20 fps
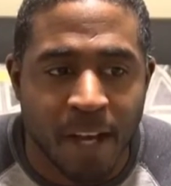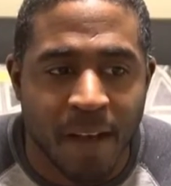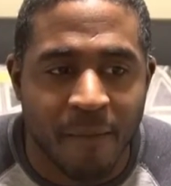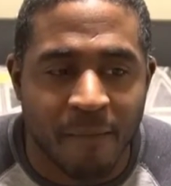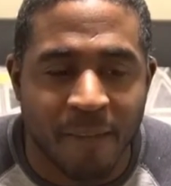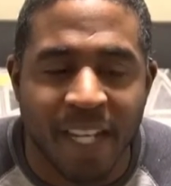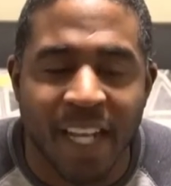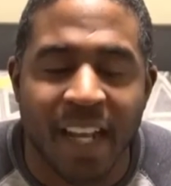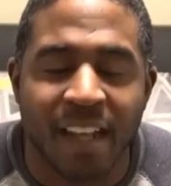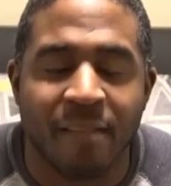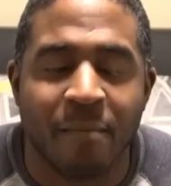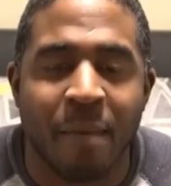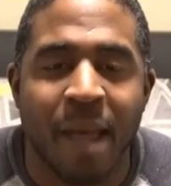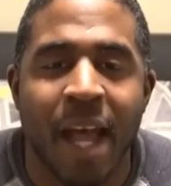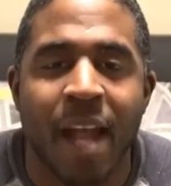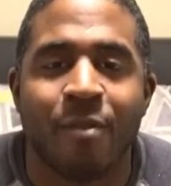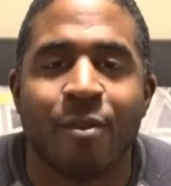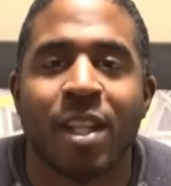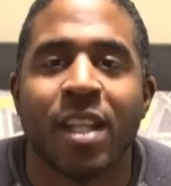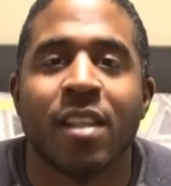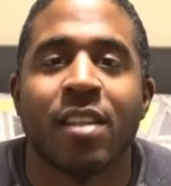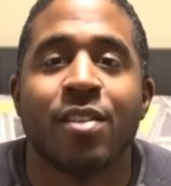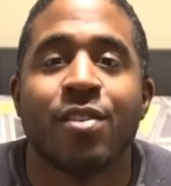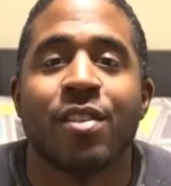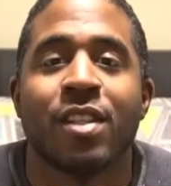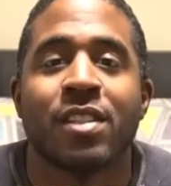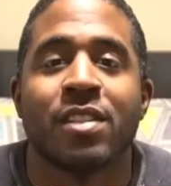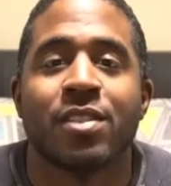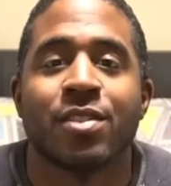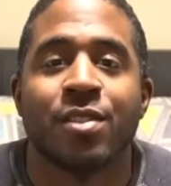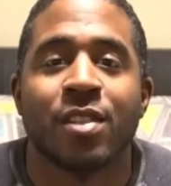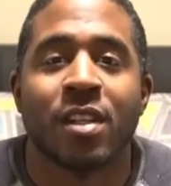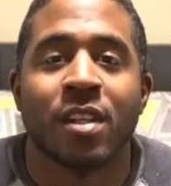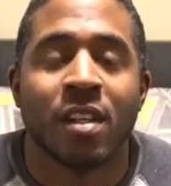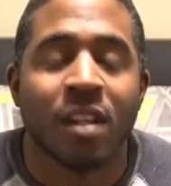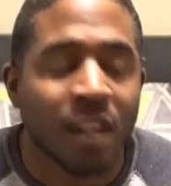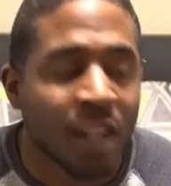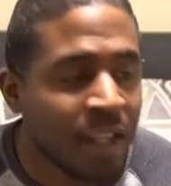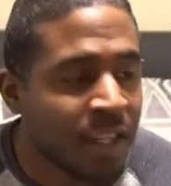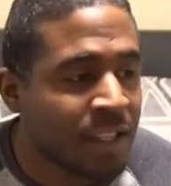I'm kind of mad we didn't do this sooner.